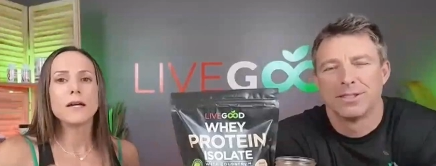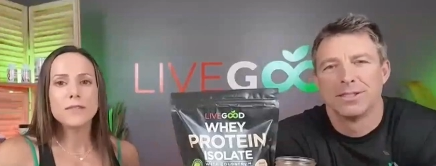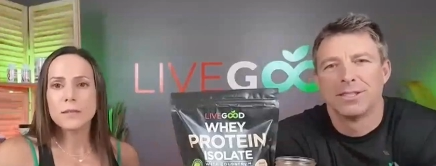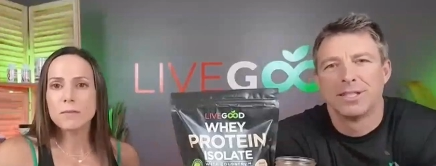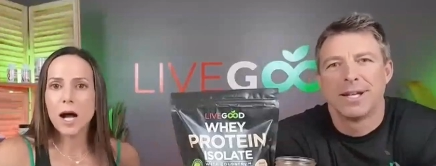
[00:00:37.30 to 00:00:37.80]
Speaker 1: give
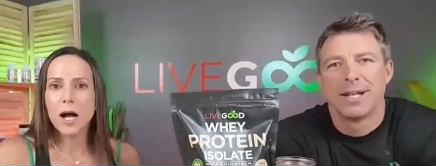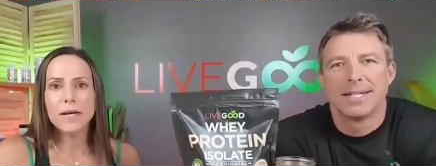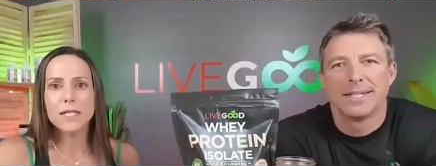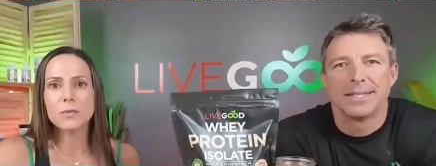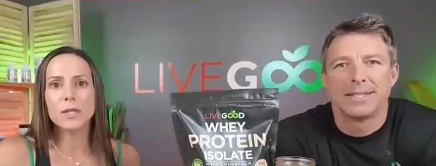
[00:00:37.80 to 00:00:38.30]
us some
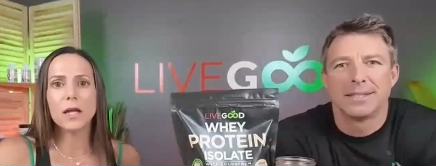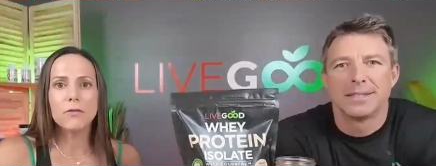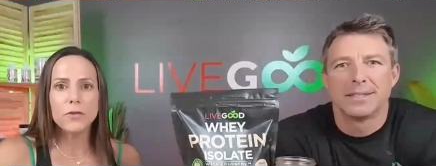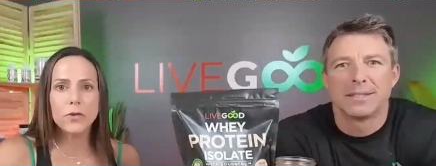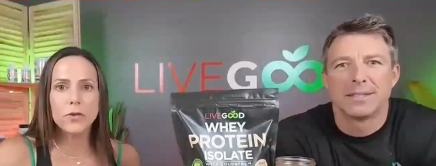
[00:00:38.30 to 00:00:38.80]
comments. We
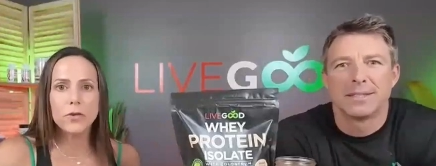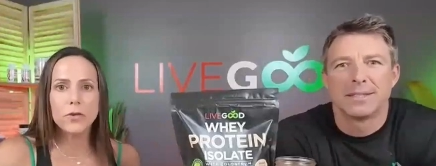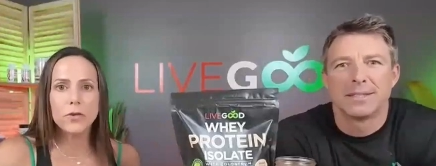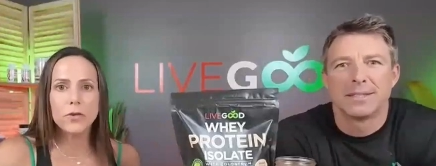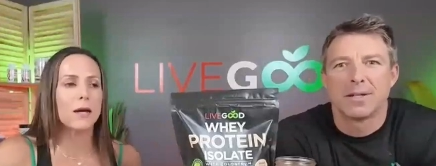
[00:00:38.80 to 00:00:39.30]
love your
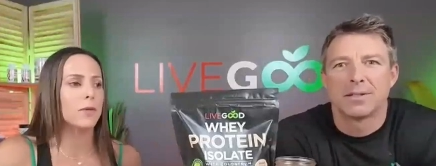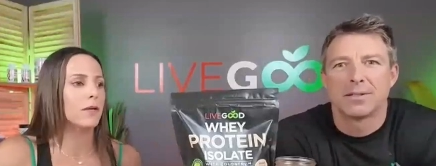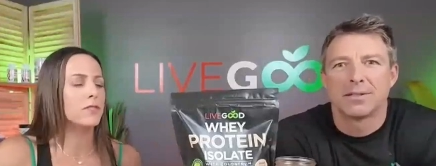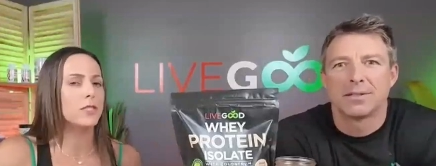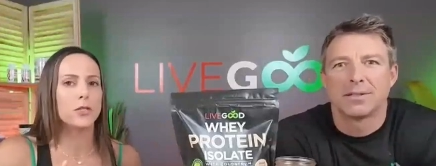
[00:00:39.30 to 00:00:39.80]
feedback. We
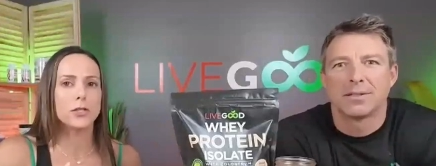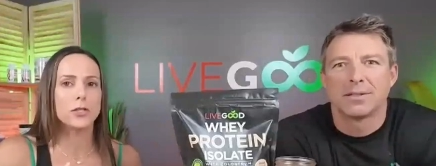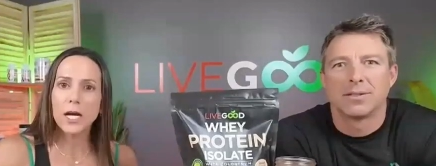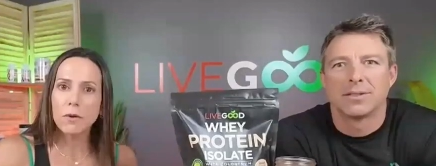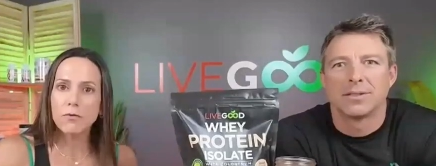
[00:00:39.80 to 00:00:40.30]
love to know your
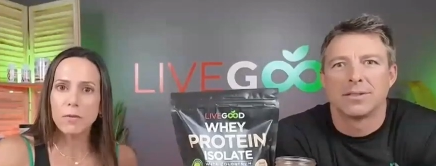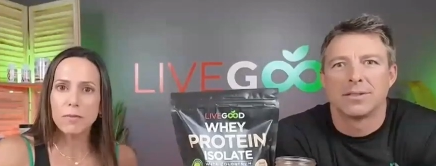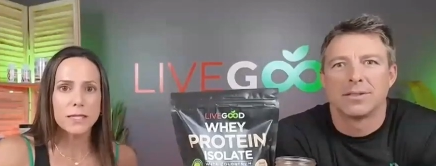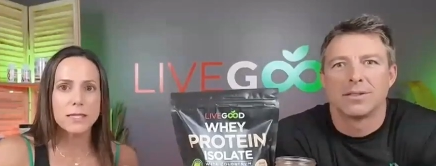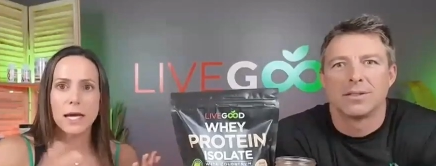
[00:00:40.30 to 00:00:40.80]
takeaway from
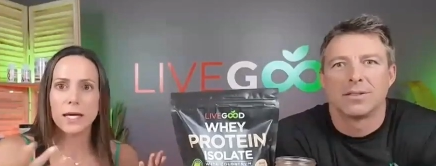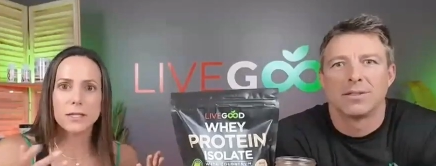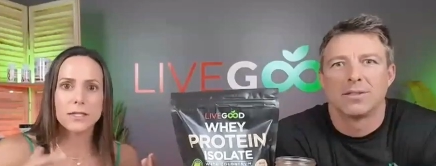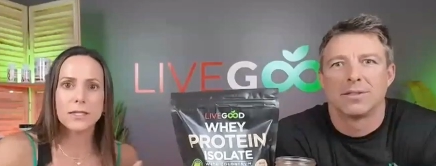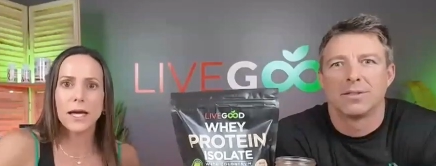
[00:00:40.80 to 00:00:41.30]
this and
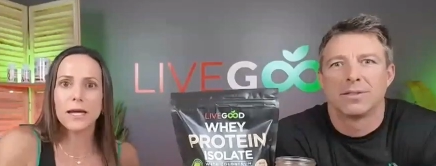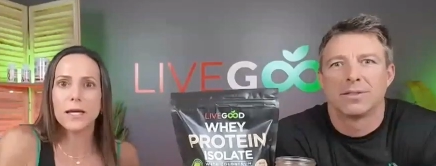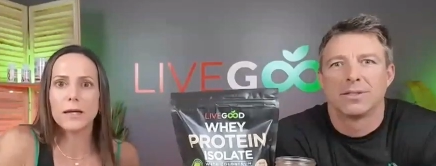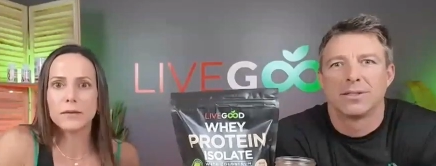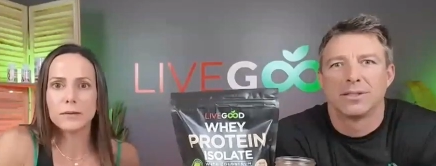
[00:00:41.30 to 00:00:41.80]
just
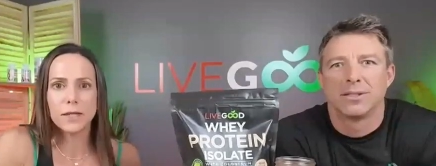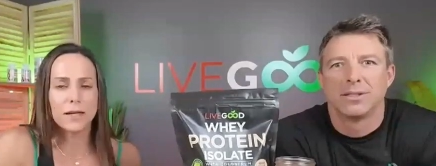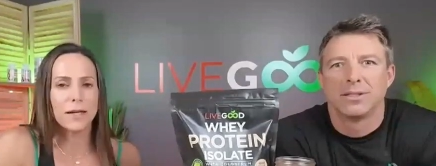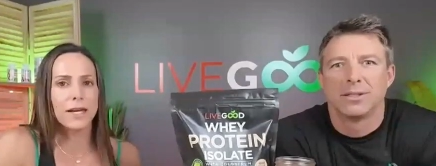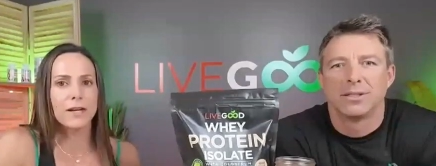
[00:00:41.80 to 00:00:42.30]
any, uh,
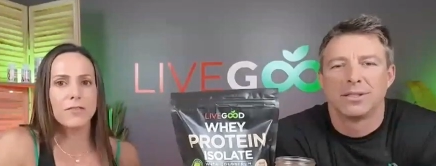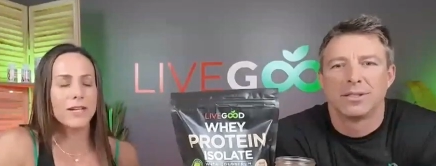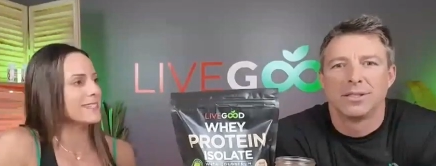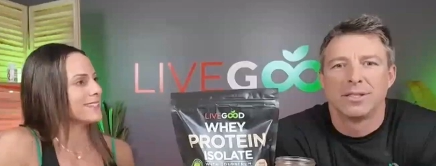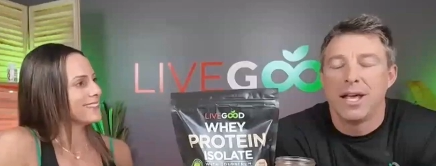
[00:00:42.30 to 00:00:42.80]
yeah, any
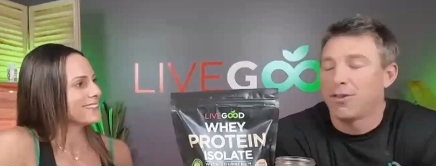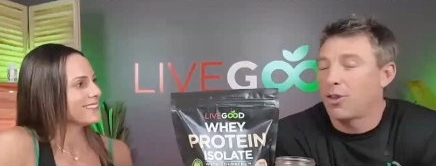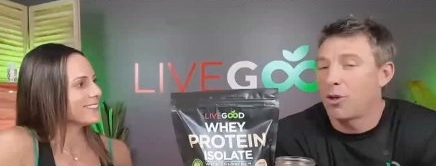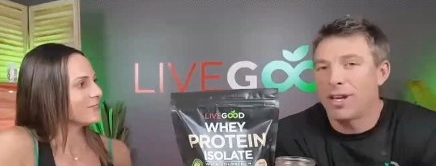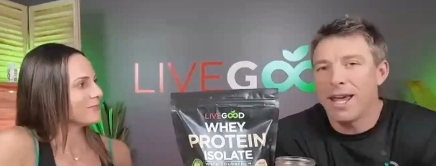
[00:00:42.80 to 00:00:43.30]
advice.
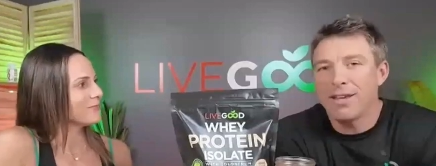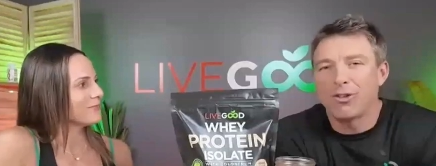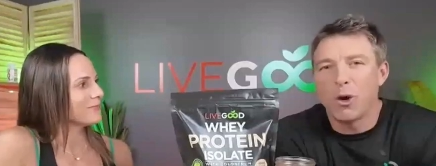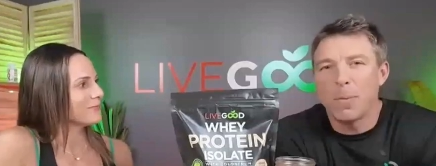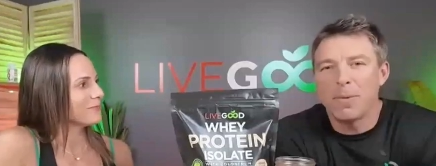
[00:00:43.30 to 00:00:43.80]
Speaker 2: So today's
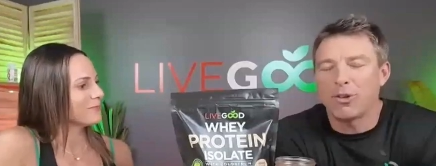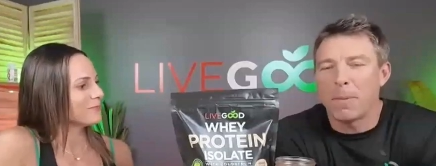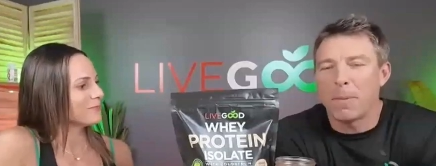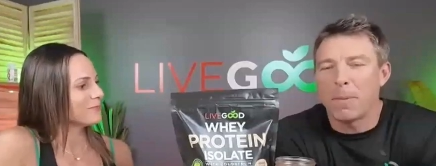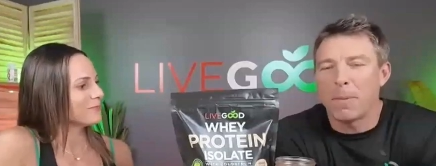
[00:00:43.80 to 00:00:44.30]
Zoom is a
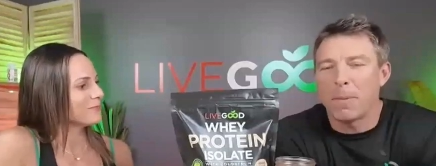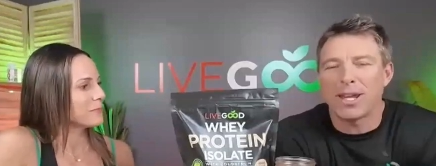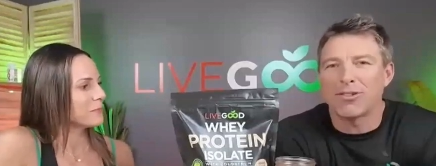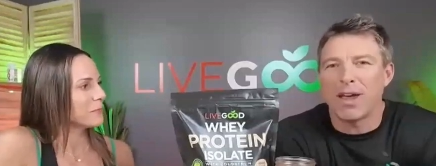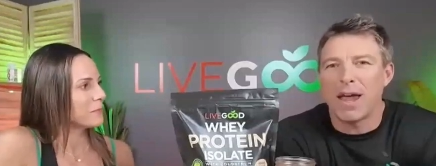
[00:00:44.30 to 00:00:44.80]
perfect
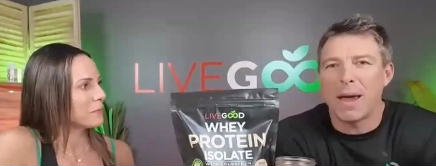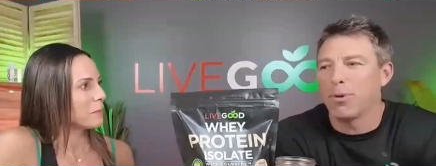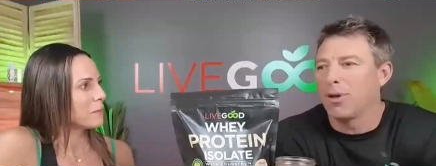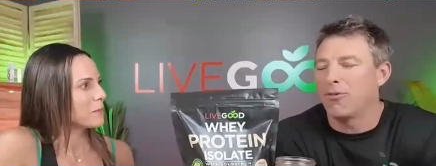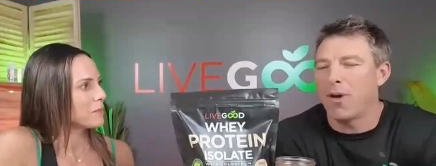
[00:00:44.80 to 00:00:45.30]

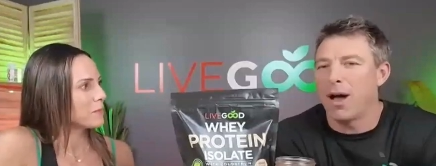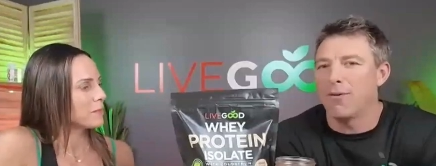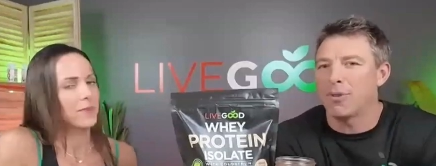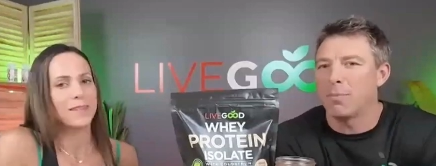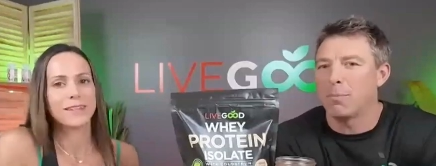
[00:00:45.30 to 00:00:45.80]
example of
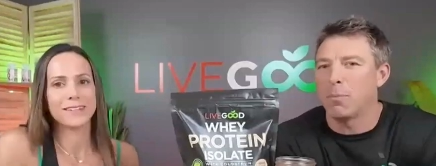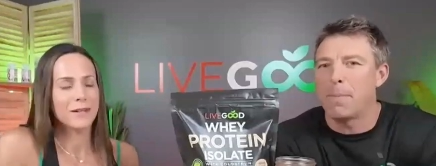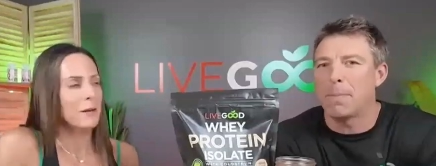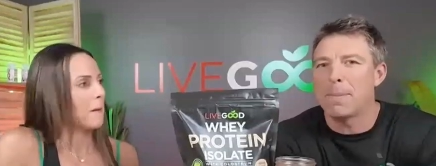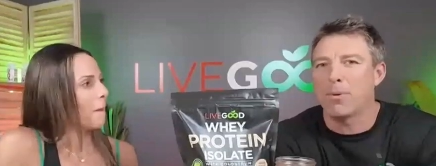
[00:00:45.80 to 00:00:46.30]
uh,
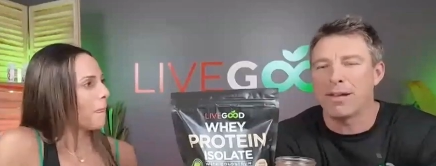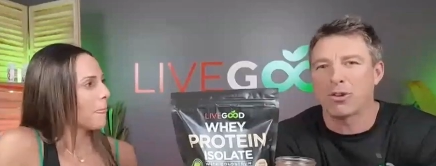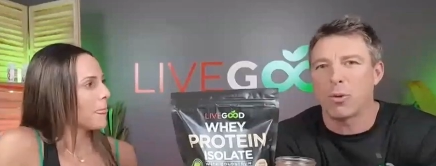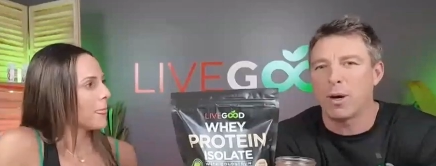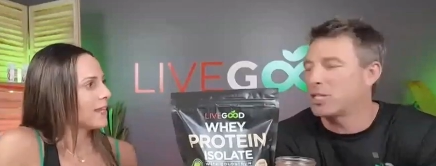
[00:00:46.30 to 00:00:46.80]
when people
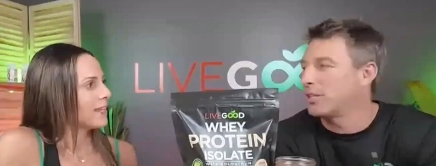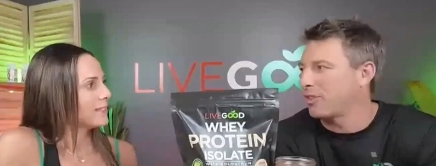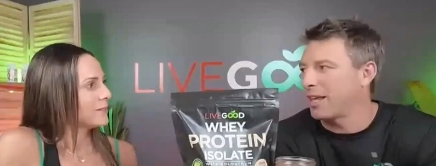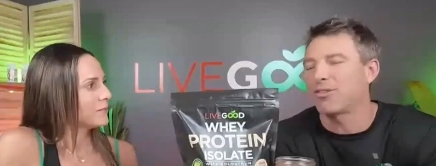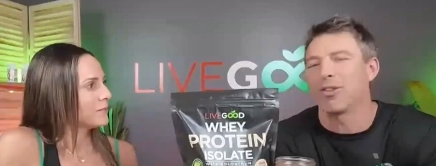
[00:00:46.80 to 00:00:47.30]
ask
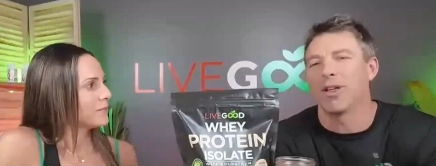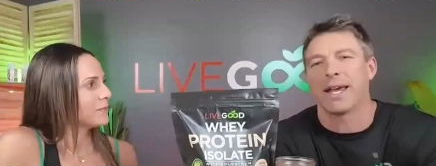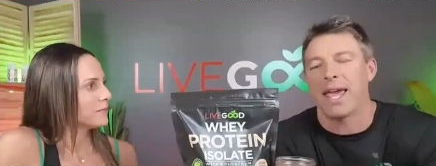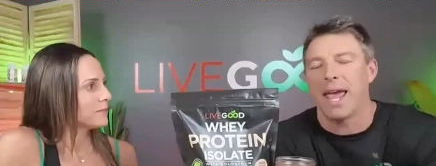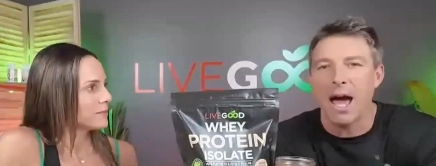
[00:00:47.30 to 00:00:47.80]
questions, things like,
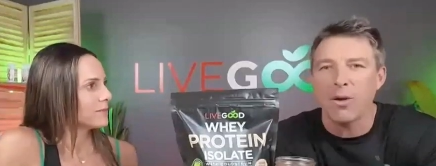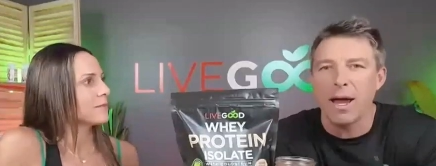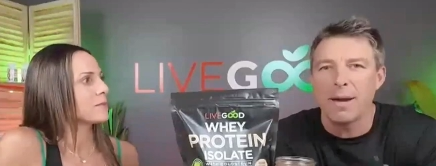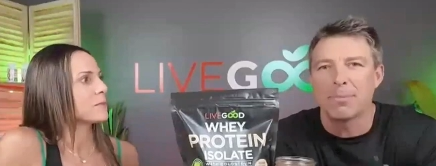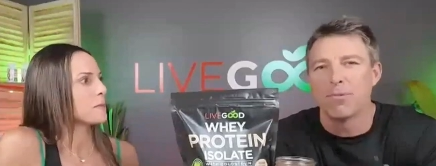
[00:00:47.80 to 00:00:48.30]
hey, how do
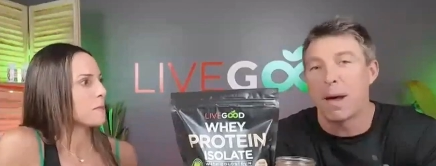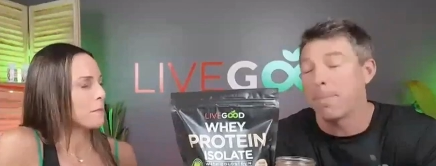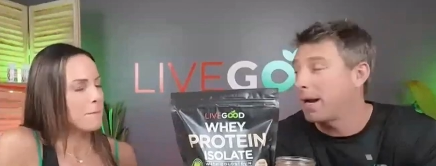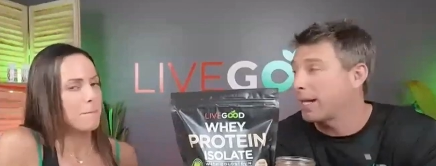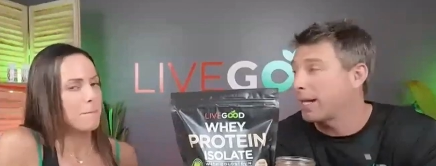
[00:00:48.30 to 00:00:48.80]
I improve my
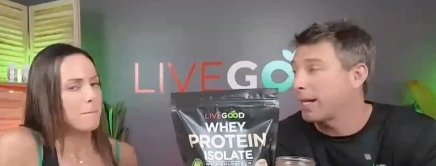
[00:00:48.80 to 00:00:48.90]
body